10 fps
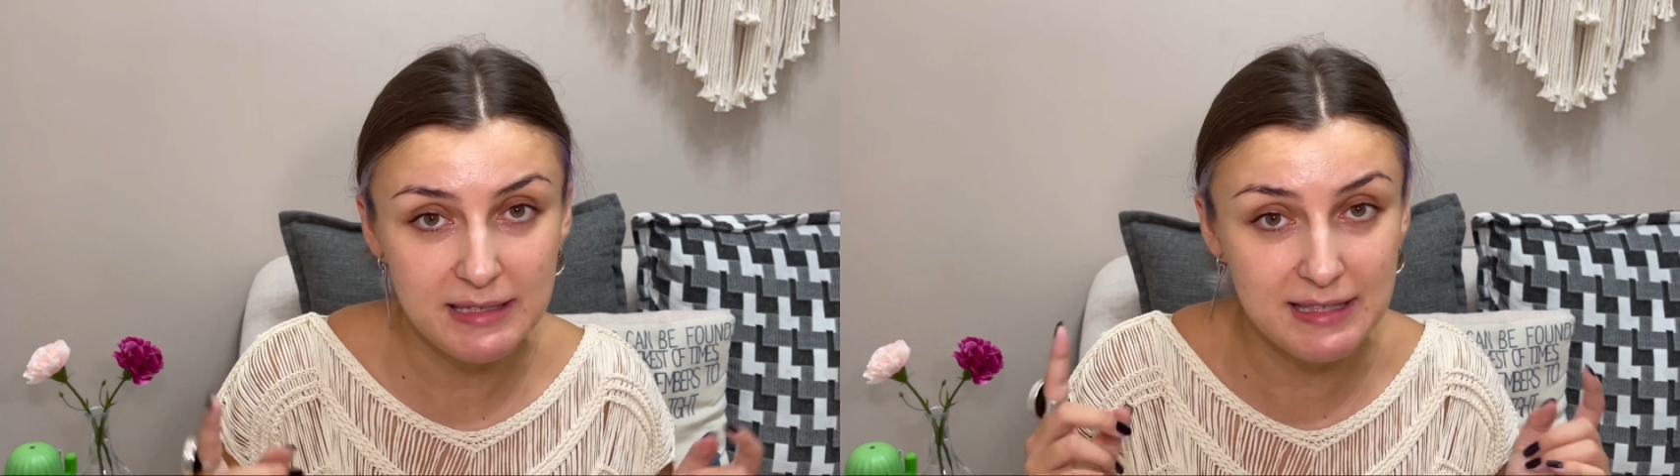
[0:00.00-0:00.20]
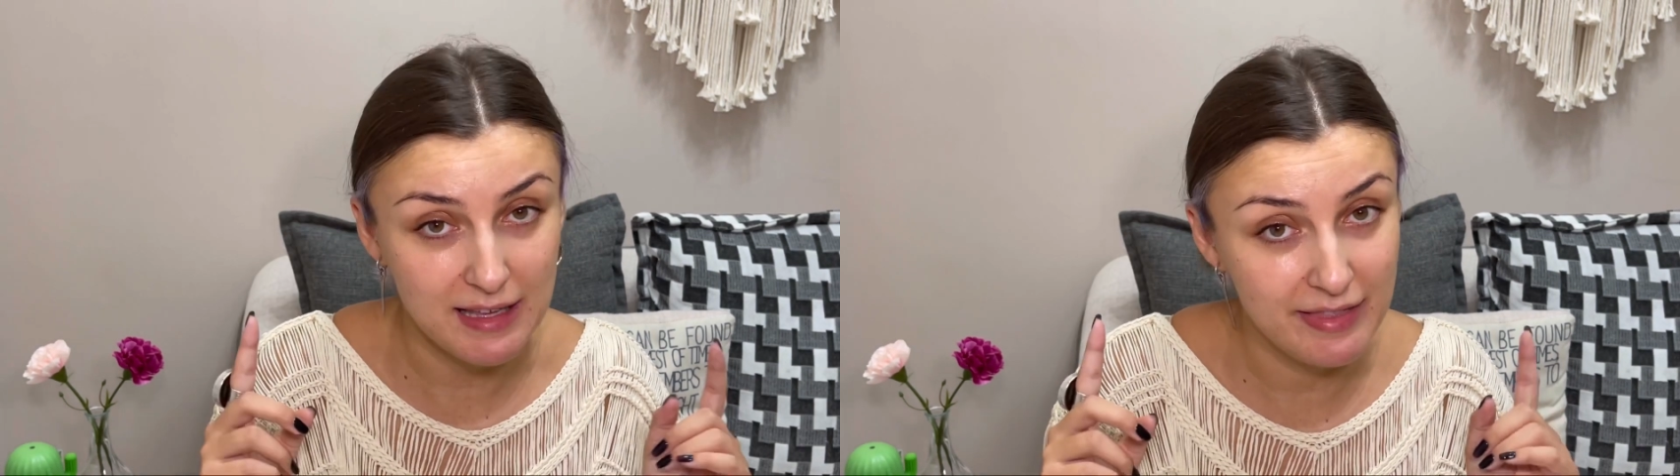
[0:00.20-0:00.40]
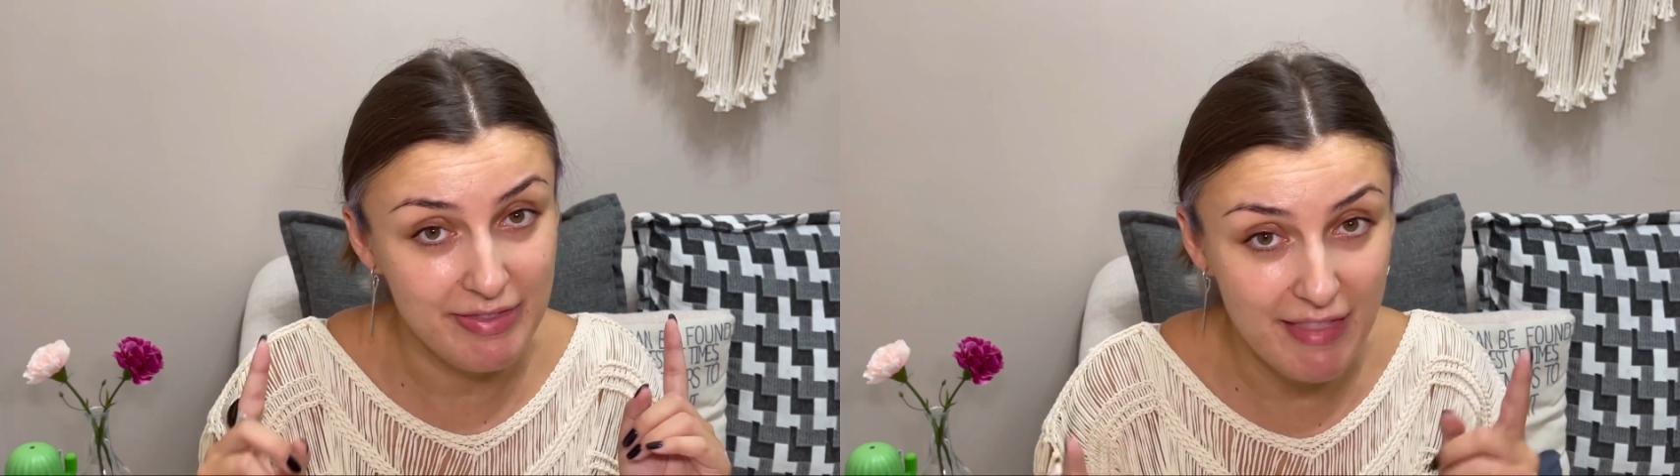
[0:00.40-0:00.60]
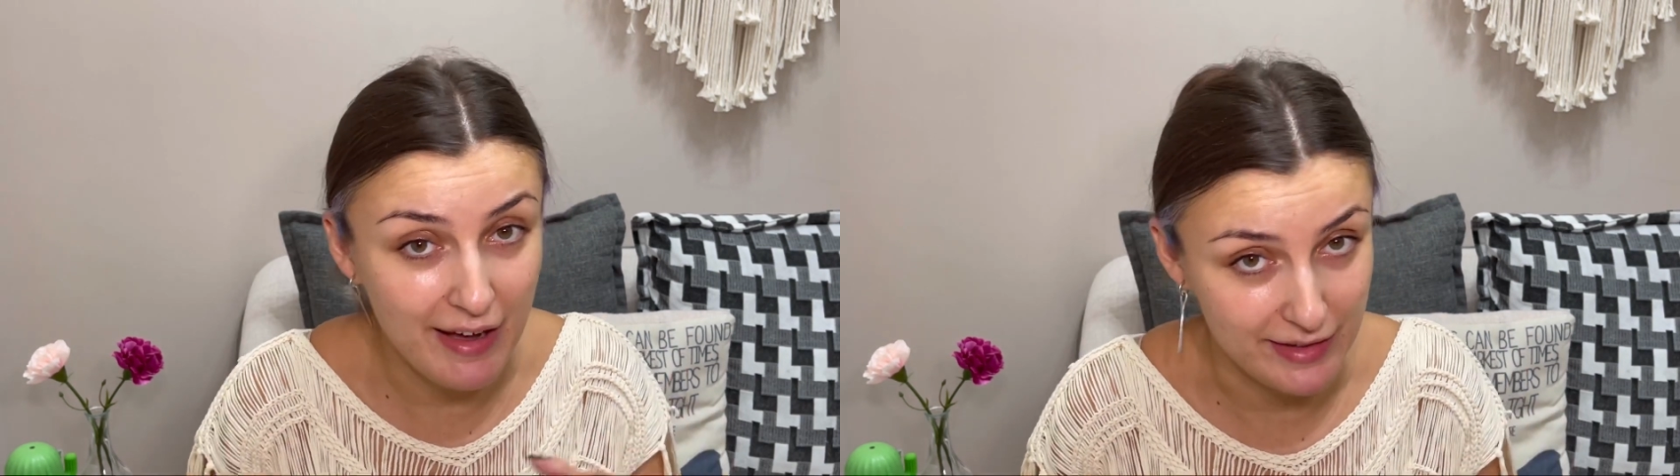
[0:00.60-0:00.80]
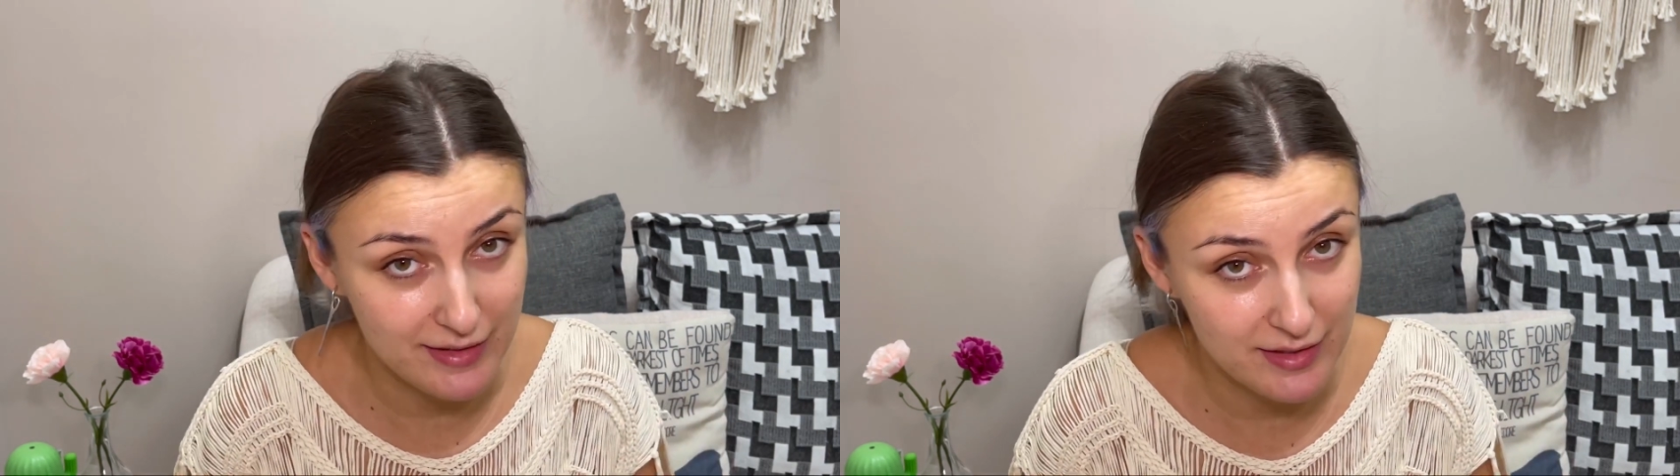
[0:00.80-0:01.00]
it's
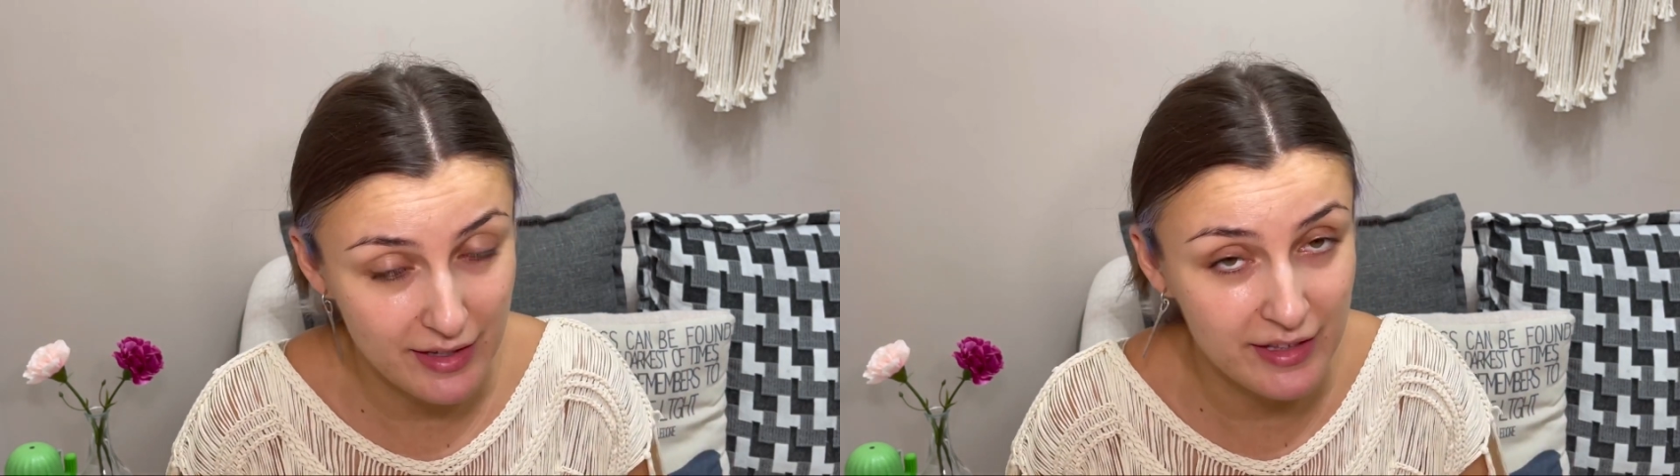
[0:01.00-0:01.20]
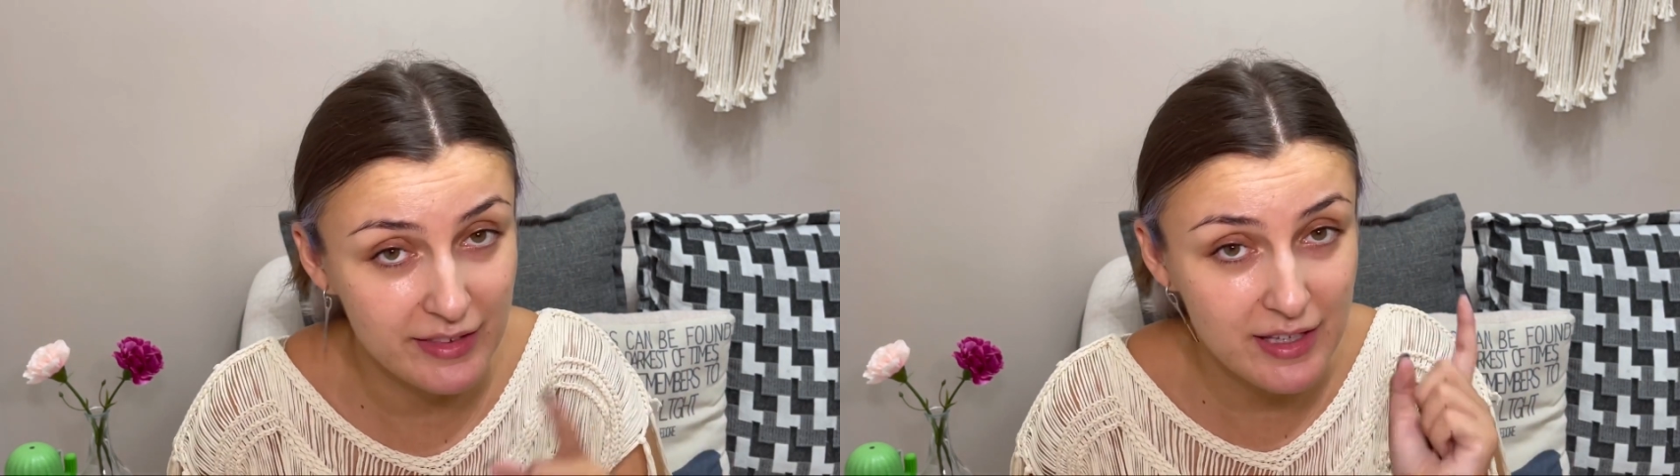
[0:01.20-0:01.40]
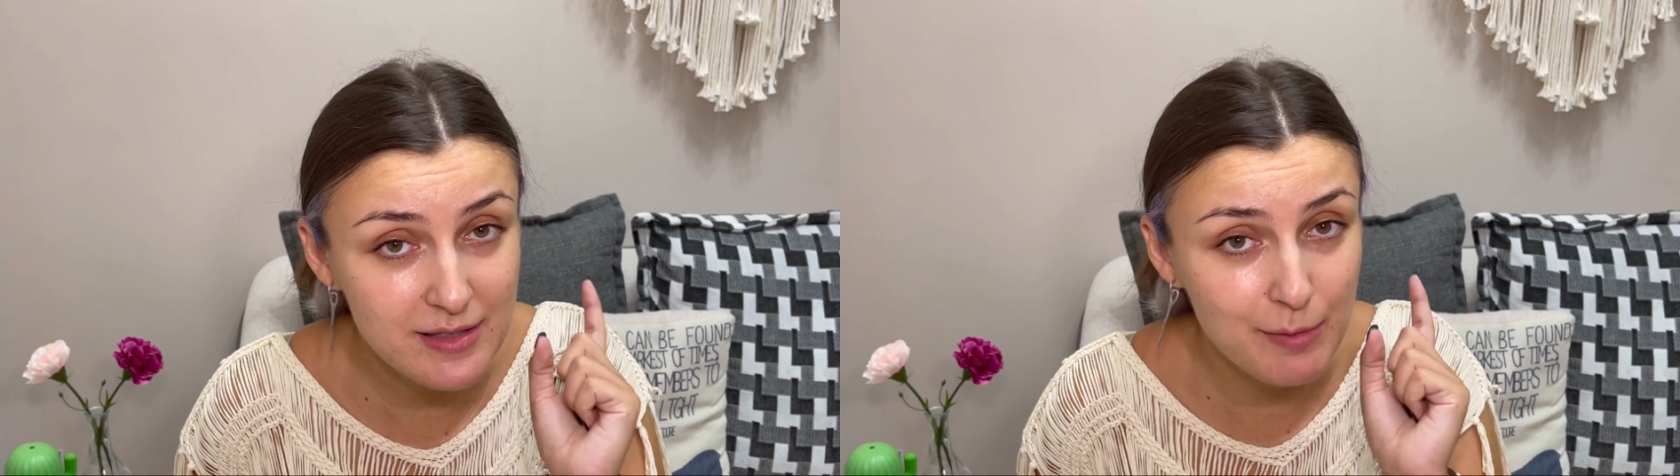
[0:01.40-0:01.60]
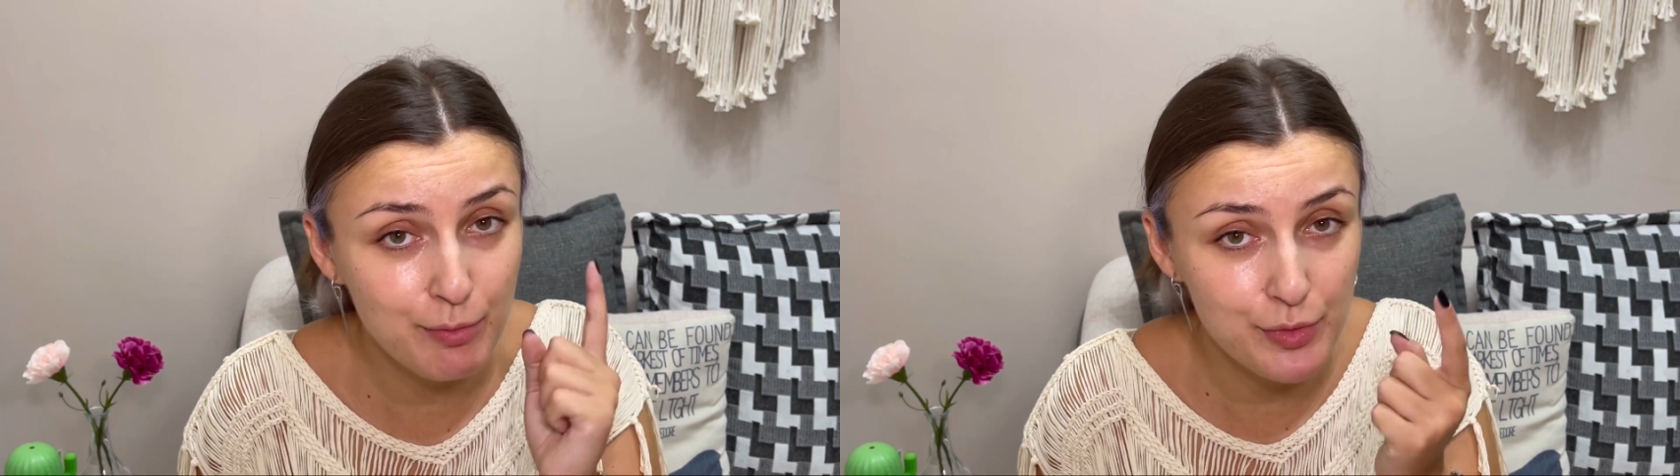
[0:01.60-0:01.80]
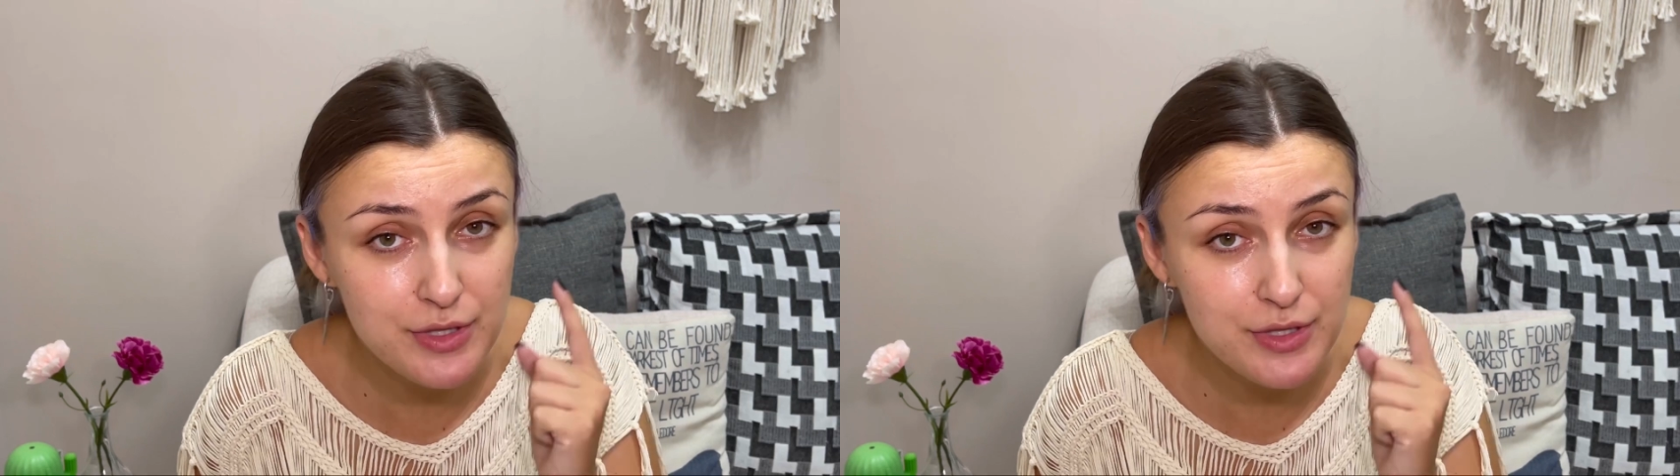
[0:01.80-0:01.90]
night and they're supposed